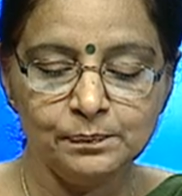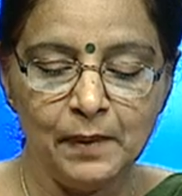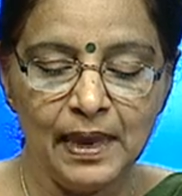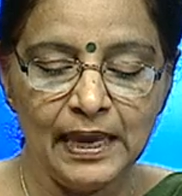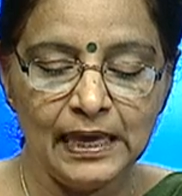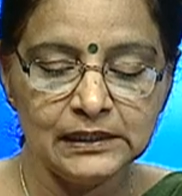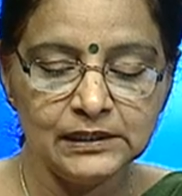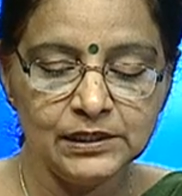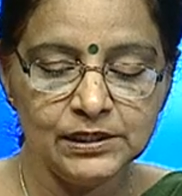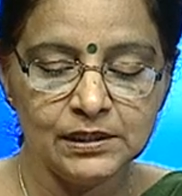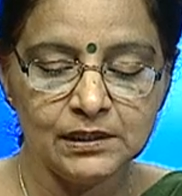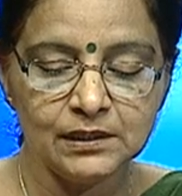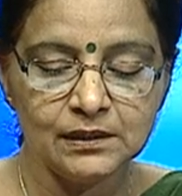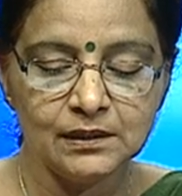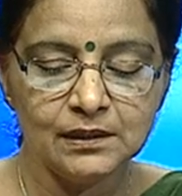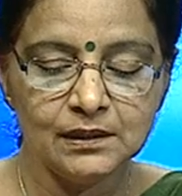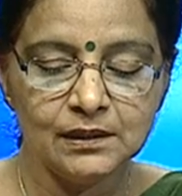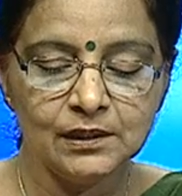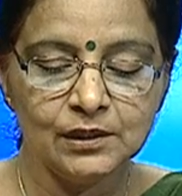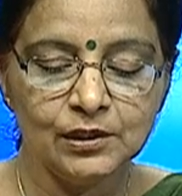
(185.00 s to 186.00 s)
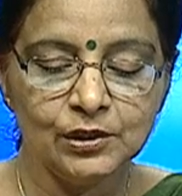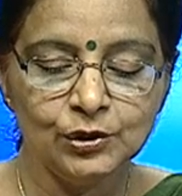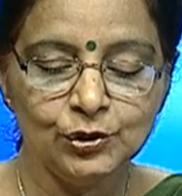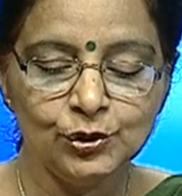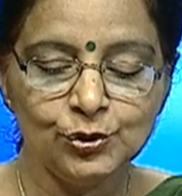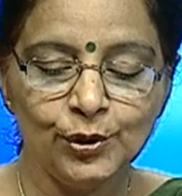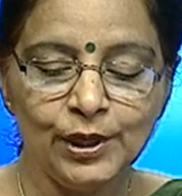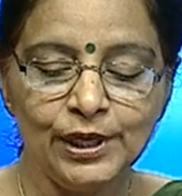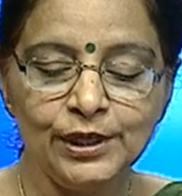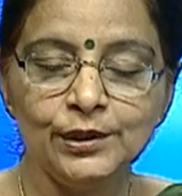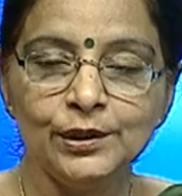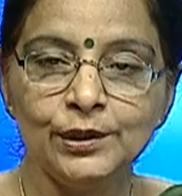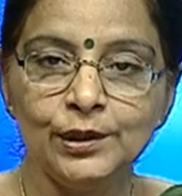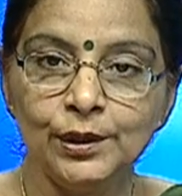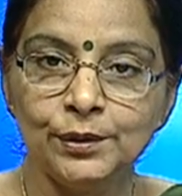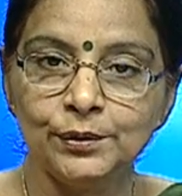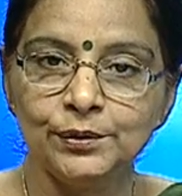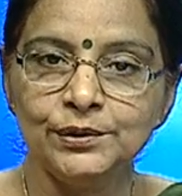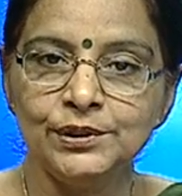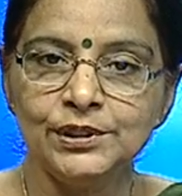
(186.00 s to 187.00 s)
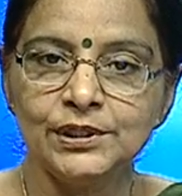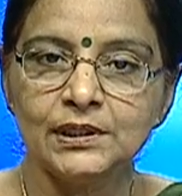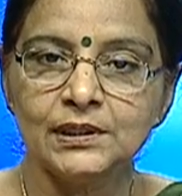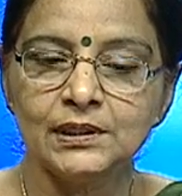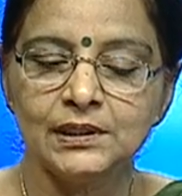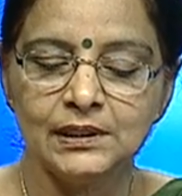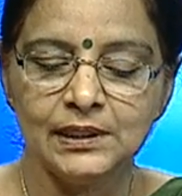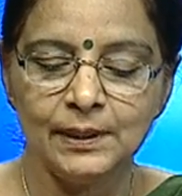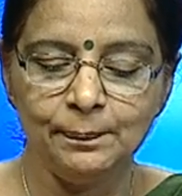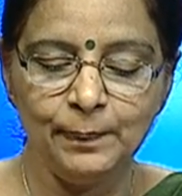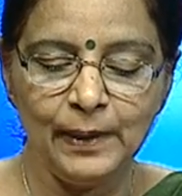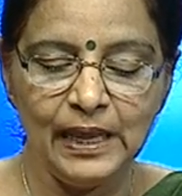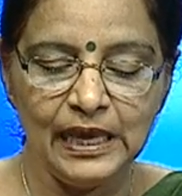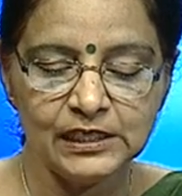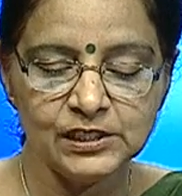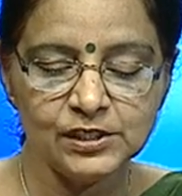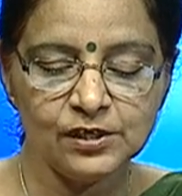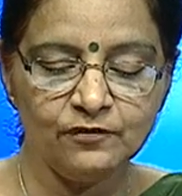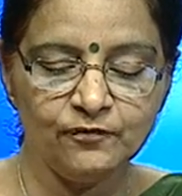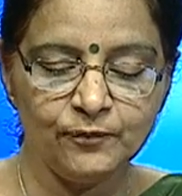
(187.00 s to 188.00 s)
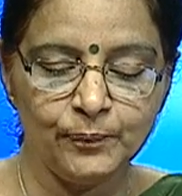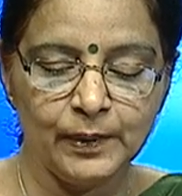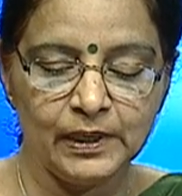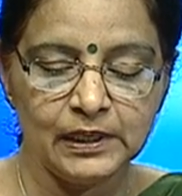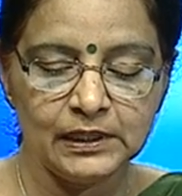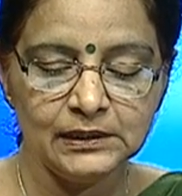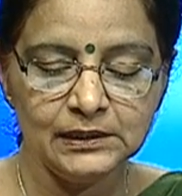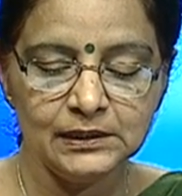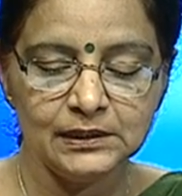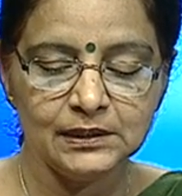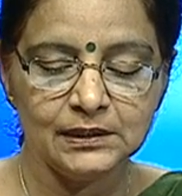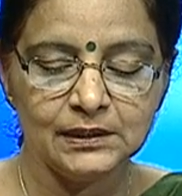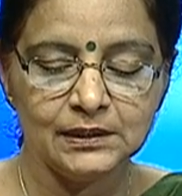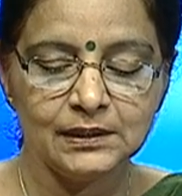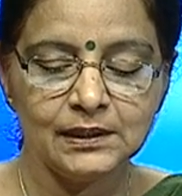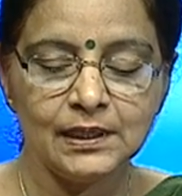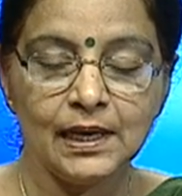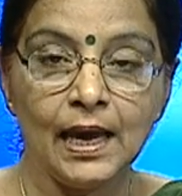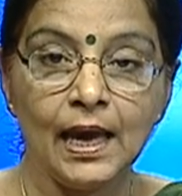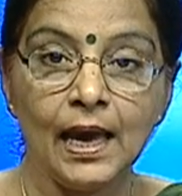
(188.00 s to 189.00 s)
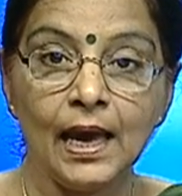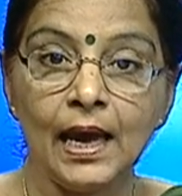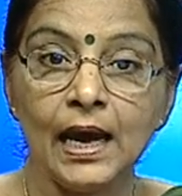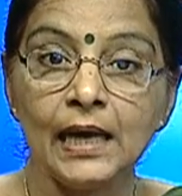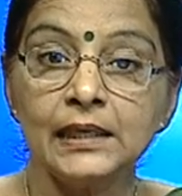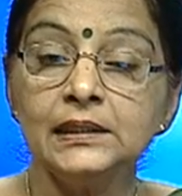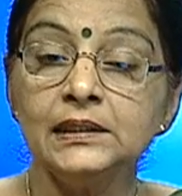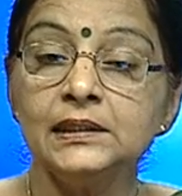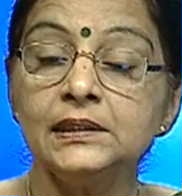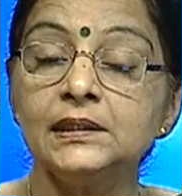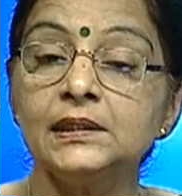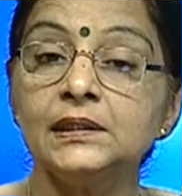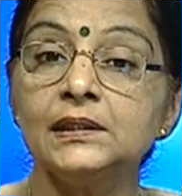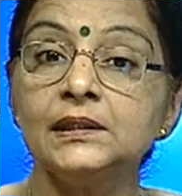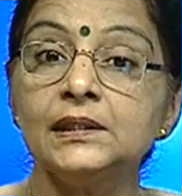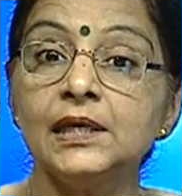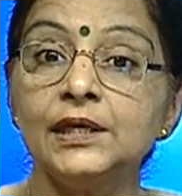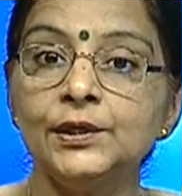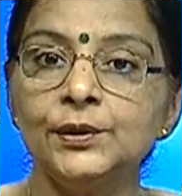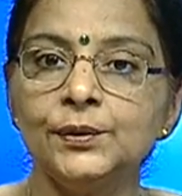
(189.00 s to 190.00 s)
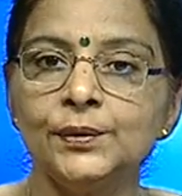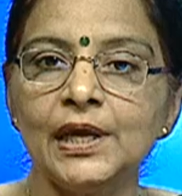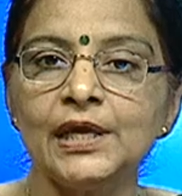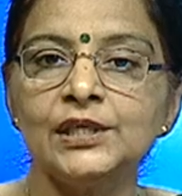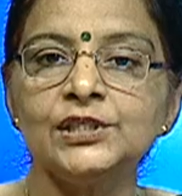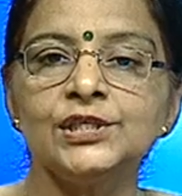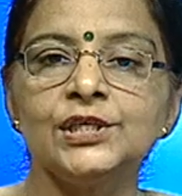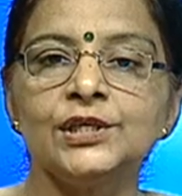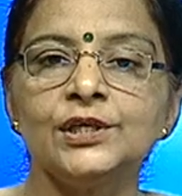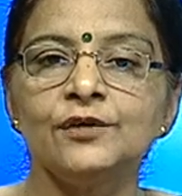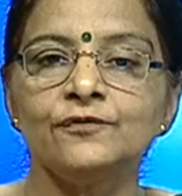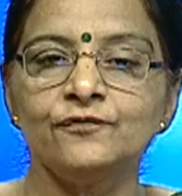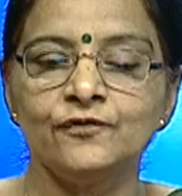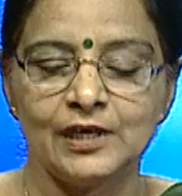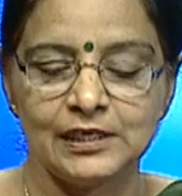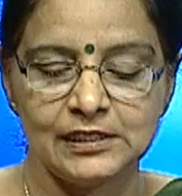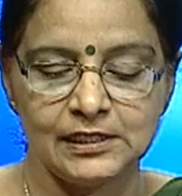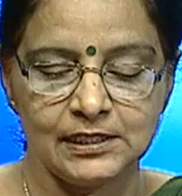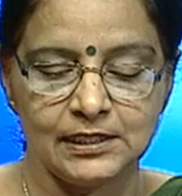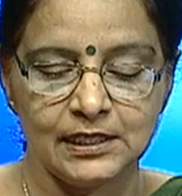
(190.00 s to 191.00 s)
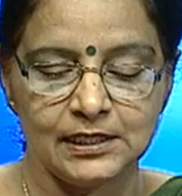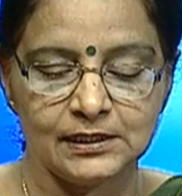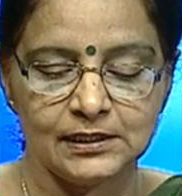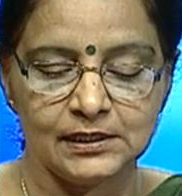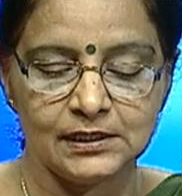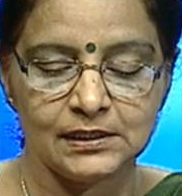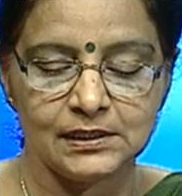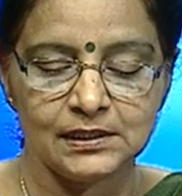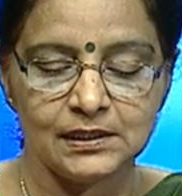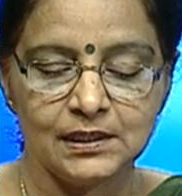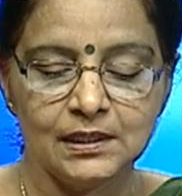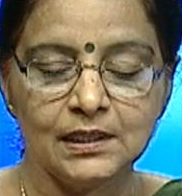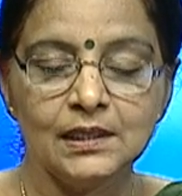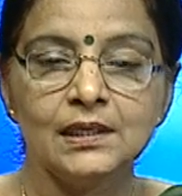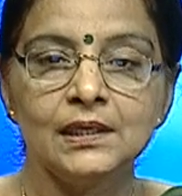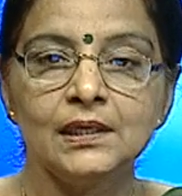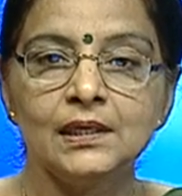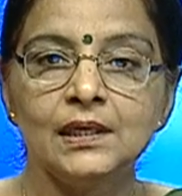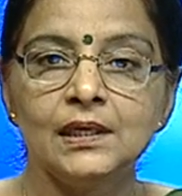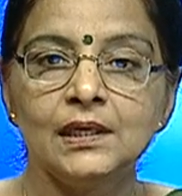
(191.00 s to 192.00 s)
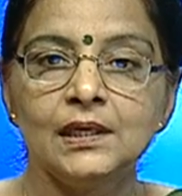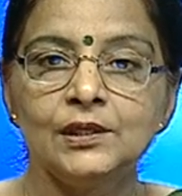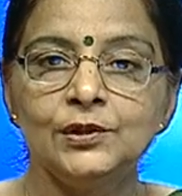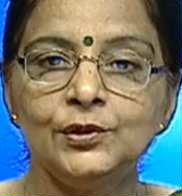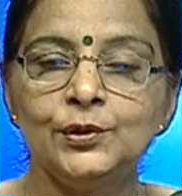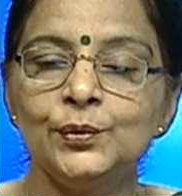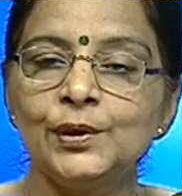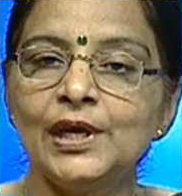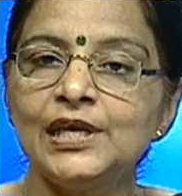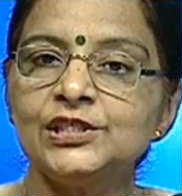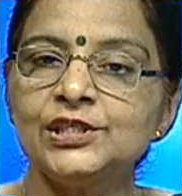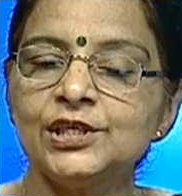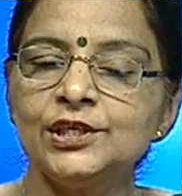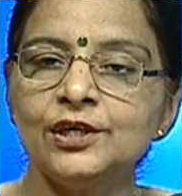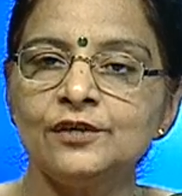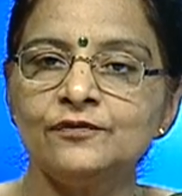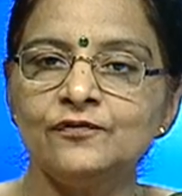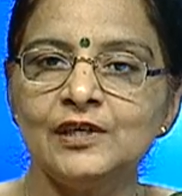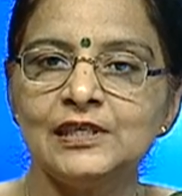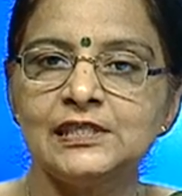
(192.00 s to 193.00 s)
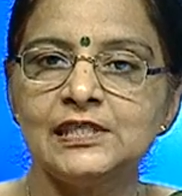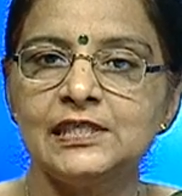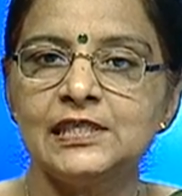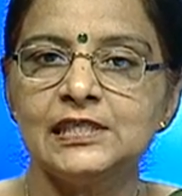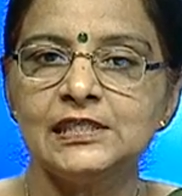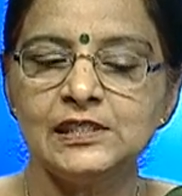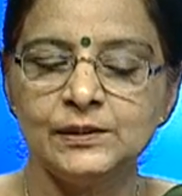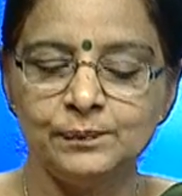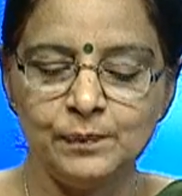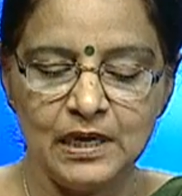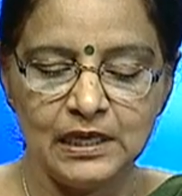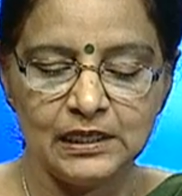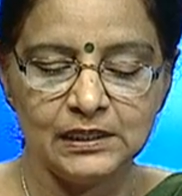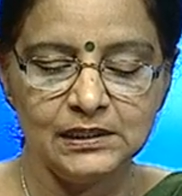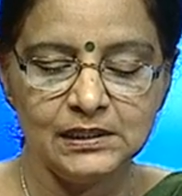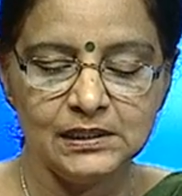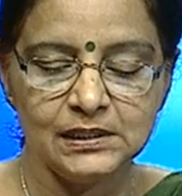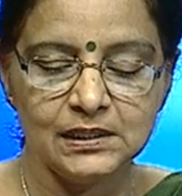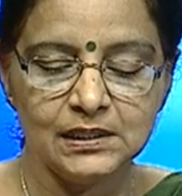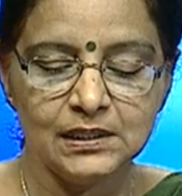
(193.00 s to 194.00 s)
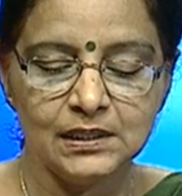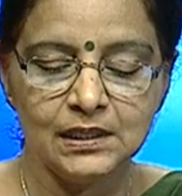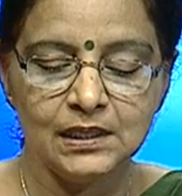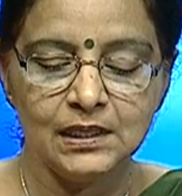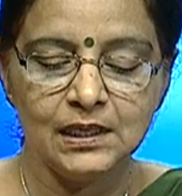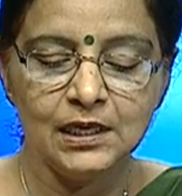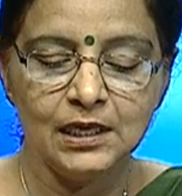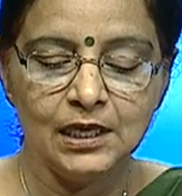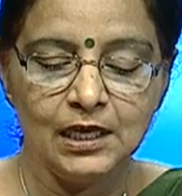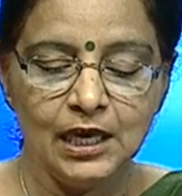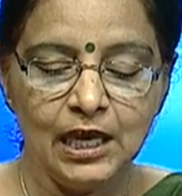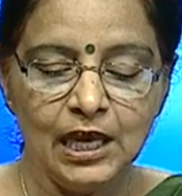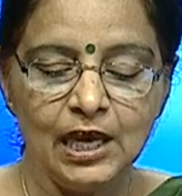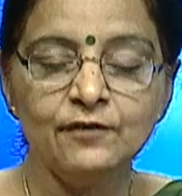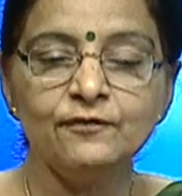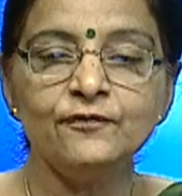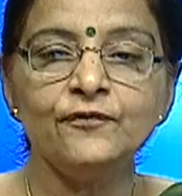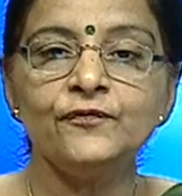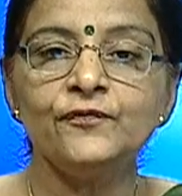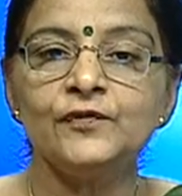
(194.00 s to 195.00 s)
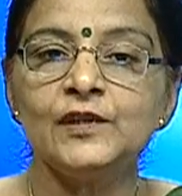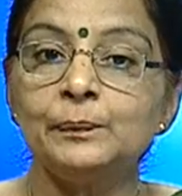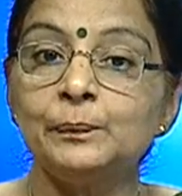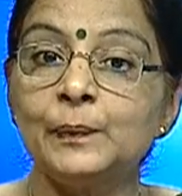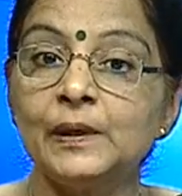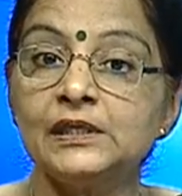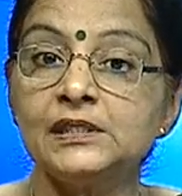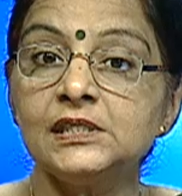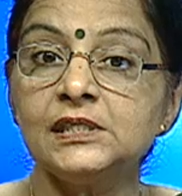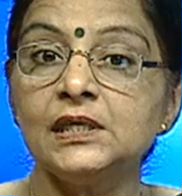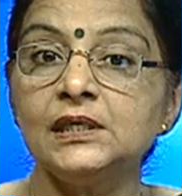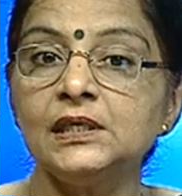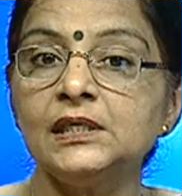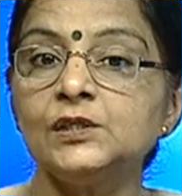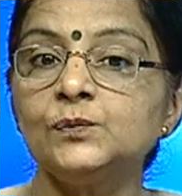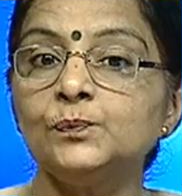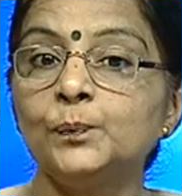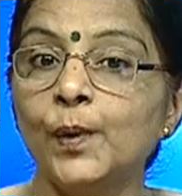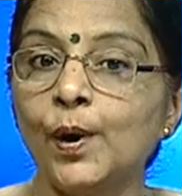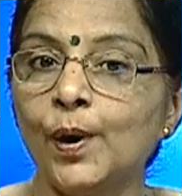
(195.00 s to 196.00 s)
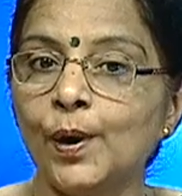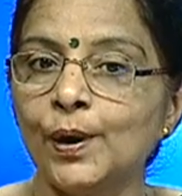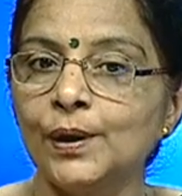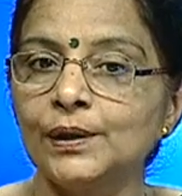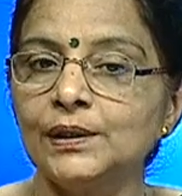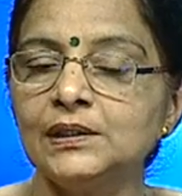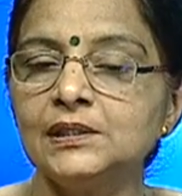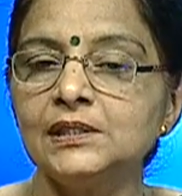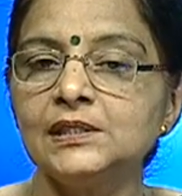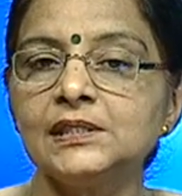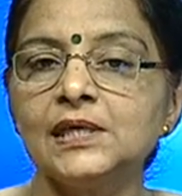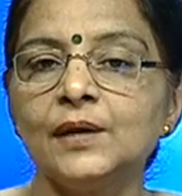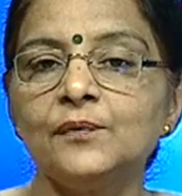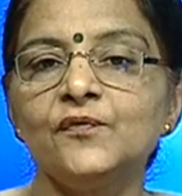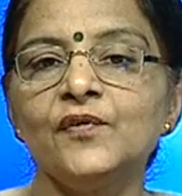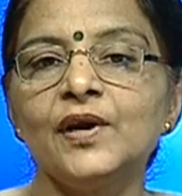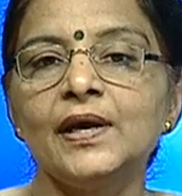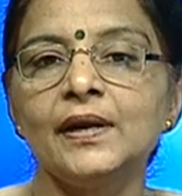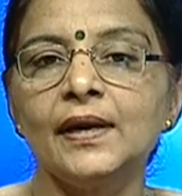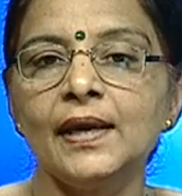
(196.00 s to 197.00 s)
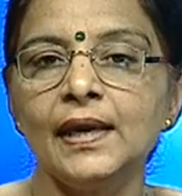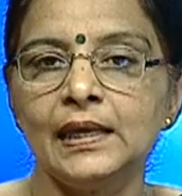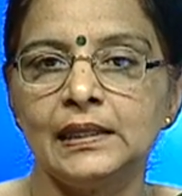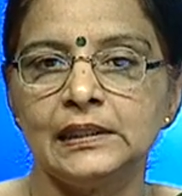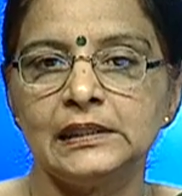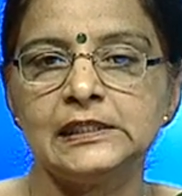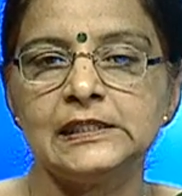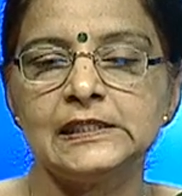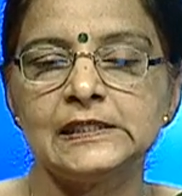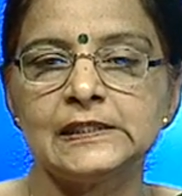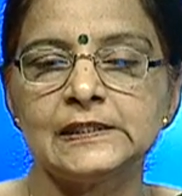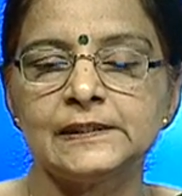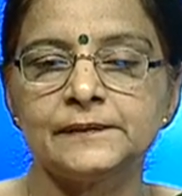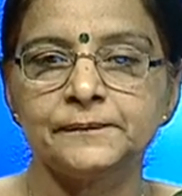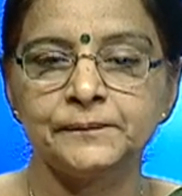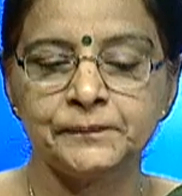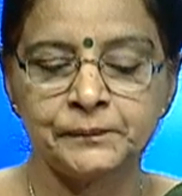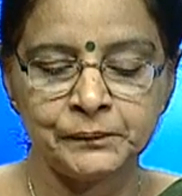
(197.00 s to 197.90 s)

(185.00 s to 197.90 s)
made to include the place of birth and the duration of residence. Duration of residence means if the person is born somewhere else.